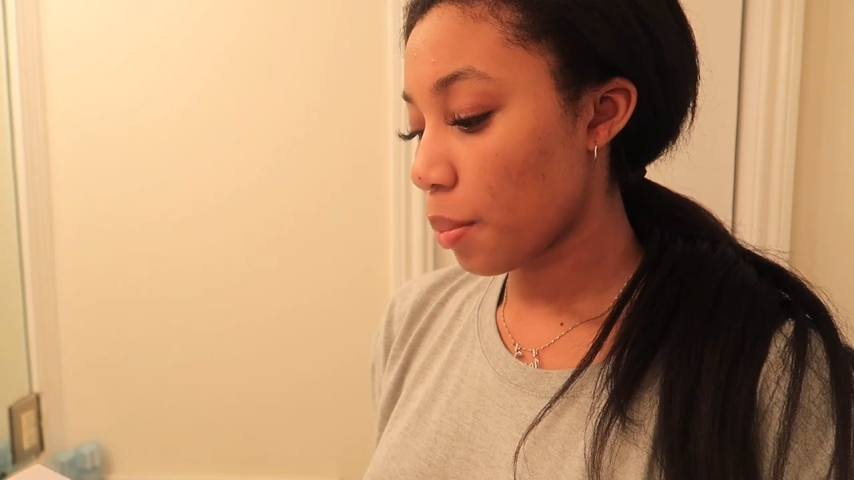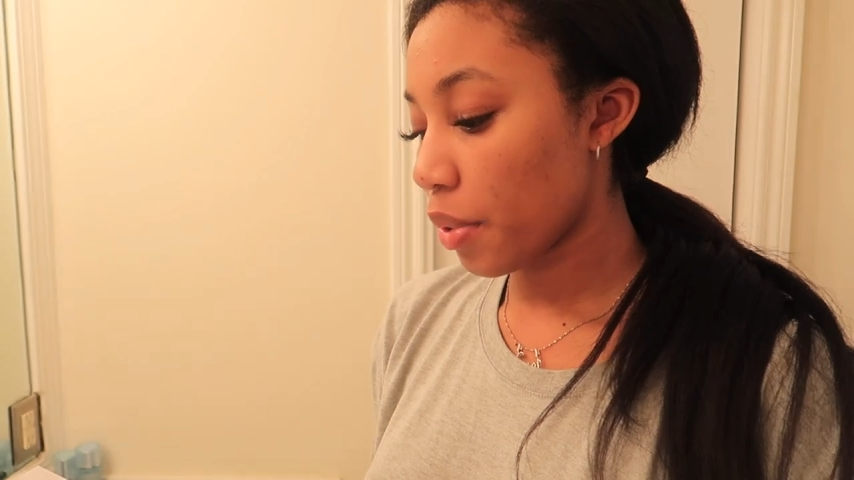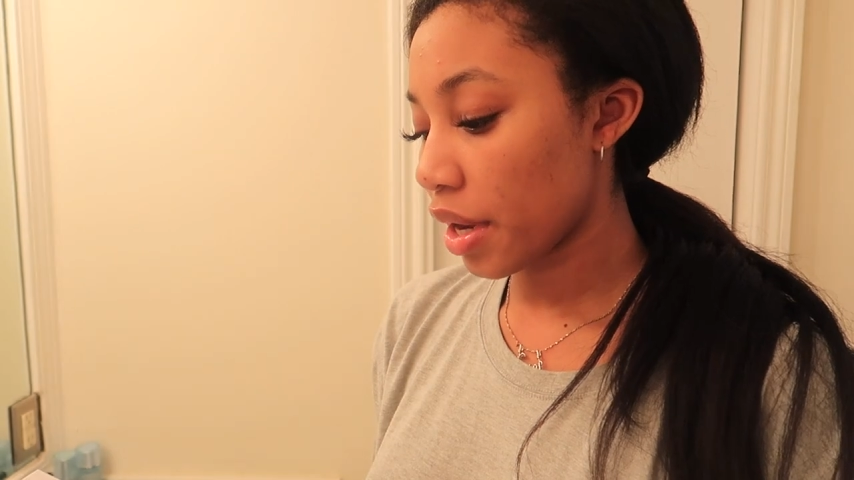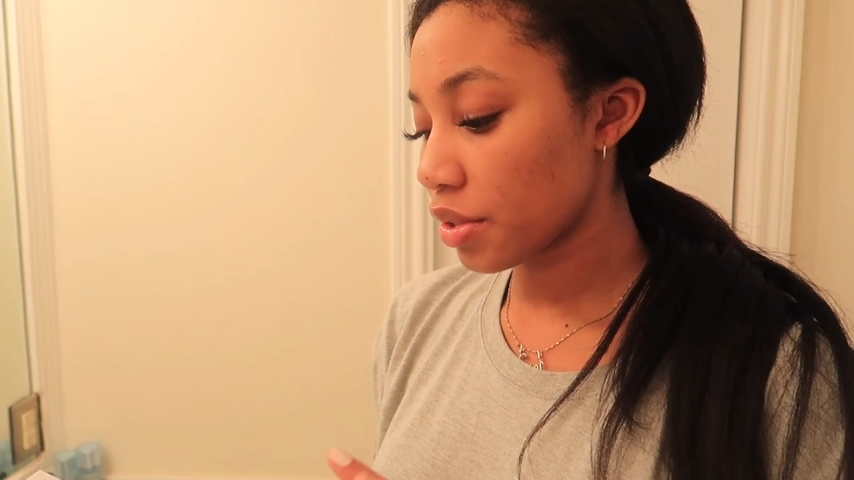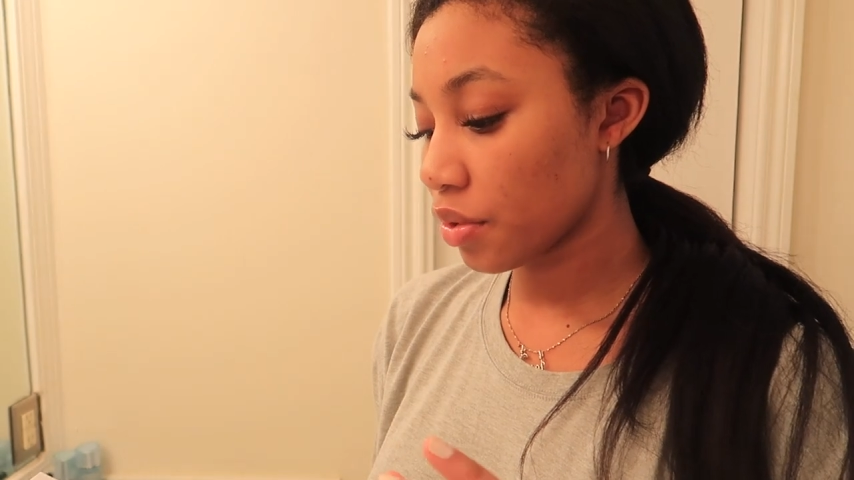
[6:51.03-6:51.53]

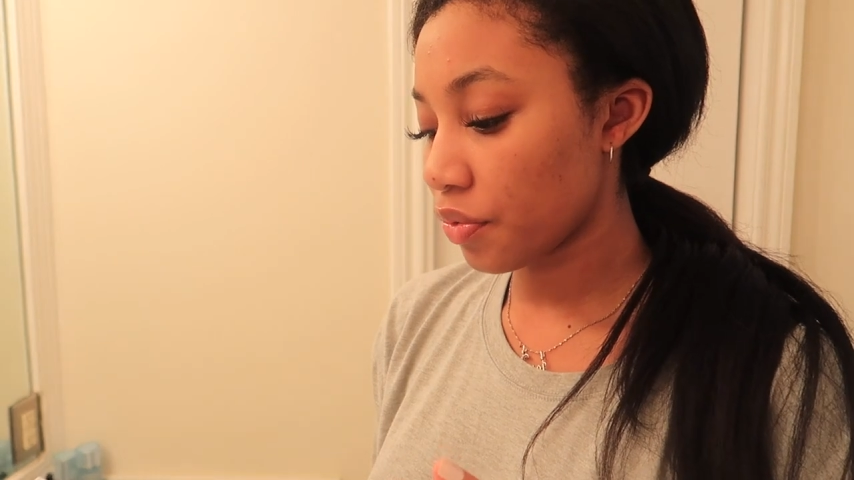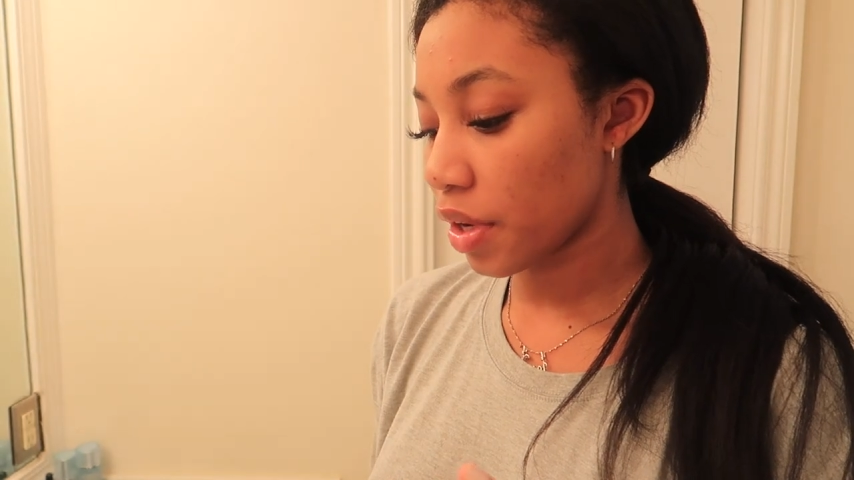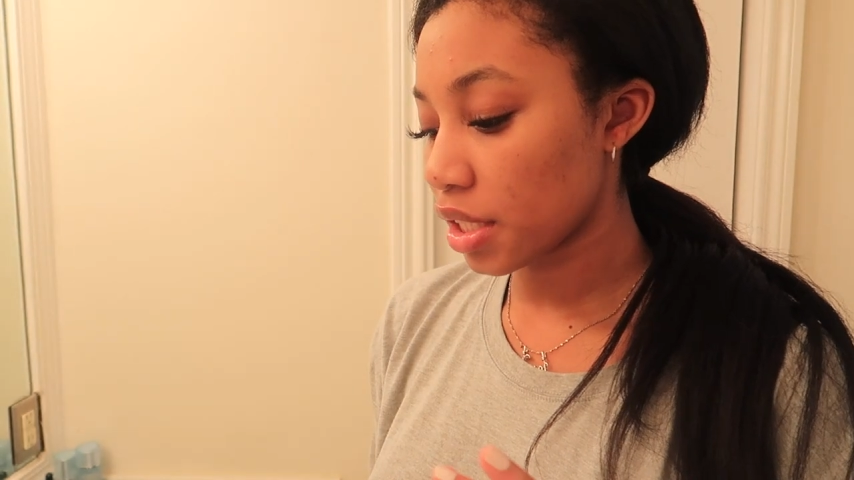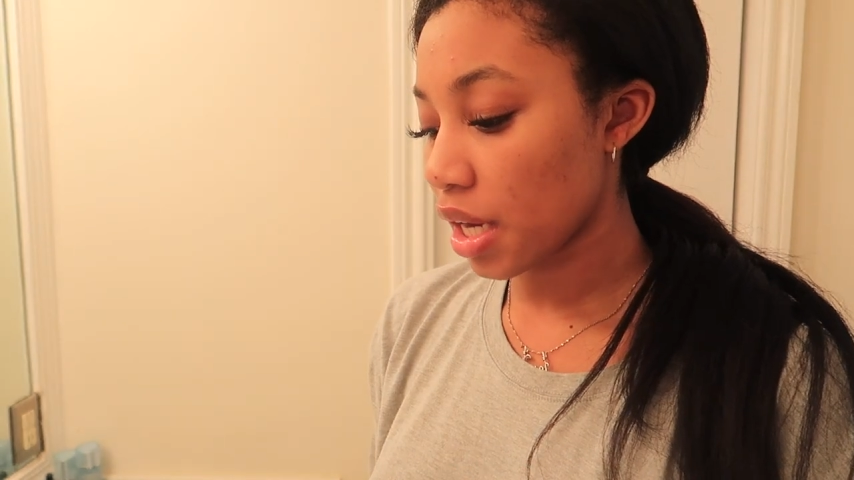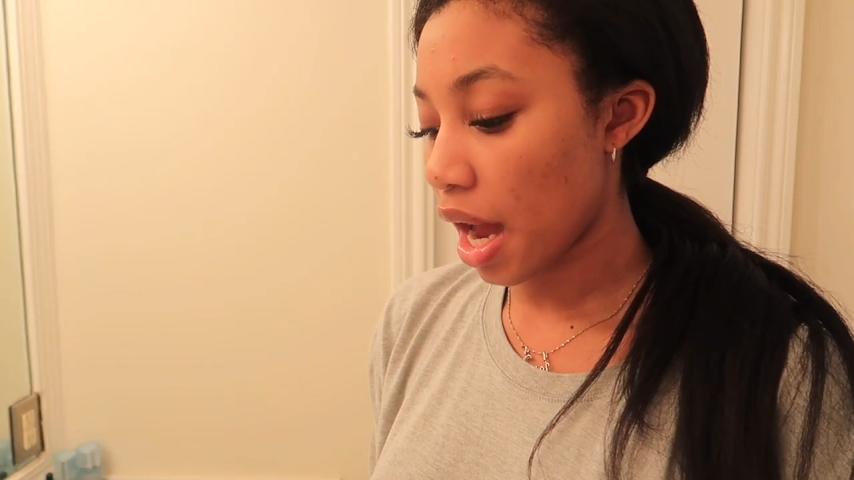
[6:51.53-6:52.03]
Press
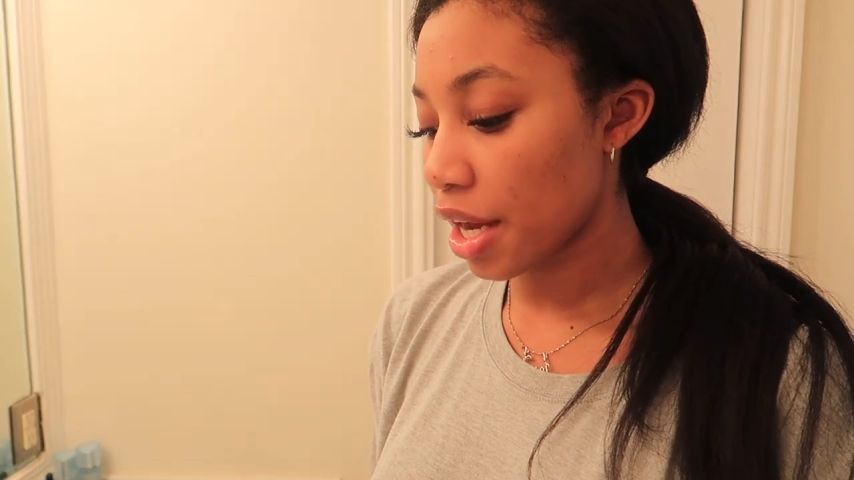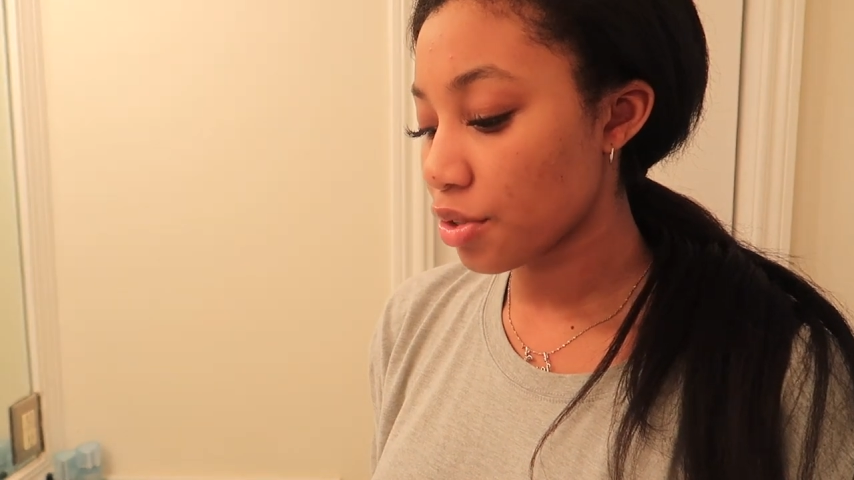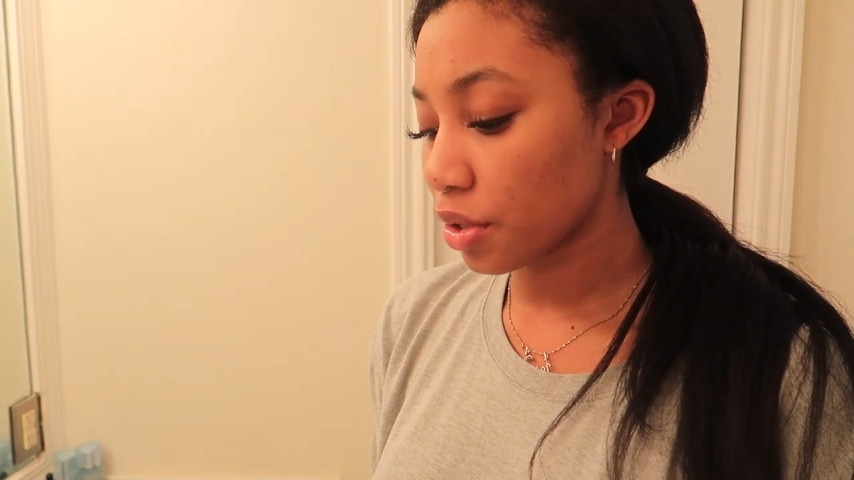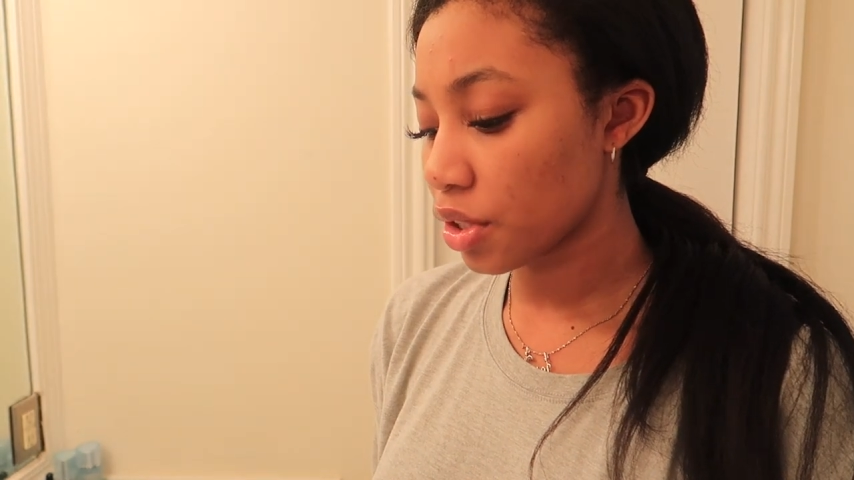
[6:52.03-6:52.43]
Refresh Hydro